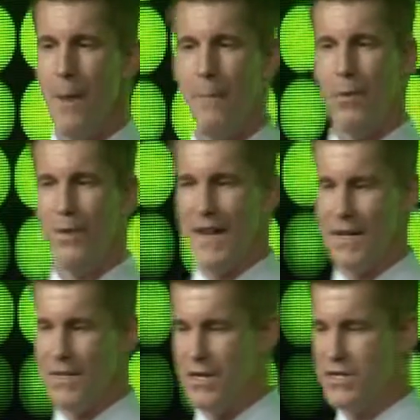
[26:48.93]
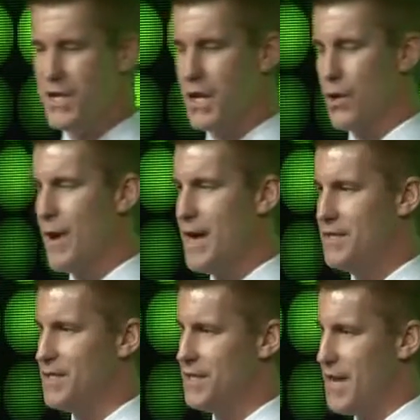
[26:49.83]
But what that does is it
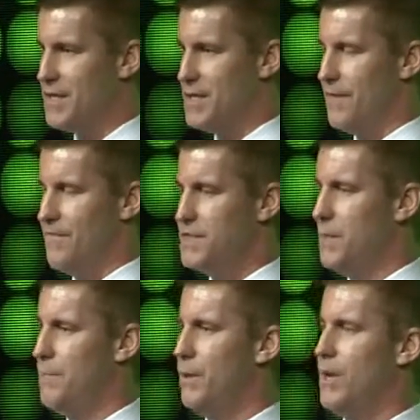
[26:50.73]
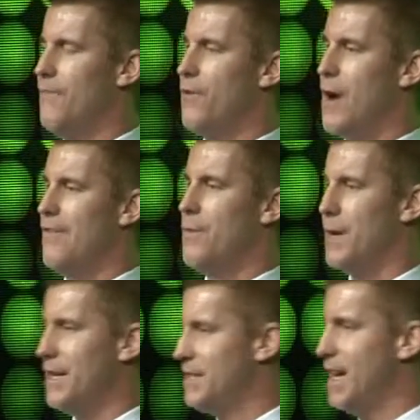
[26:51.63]
creates a sense of visibility for
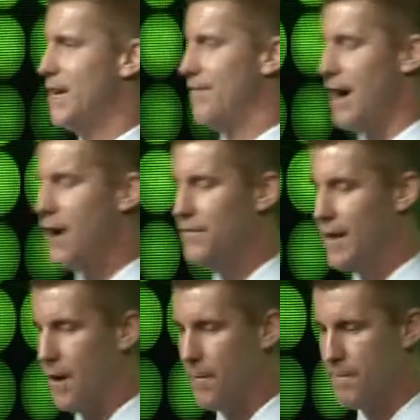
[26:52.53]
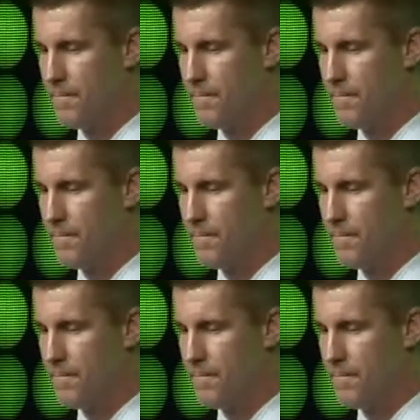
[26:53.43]
everybody to get involved now.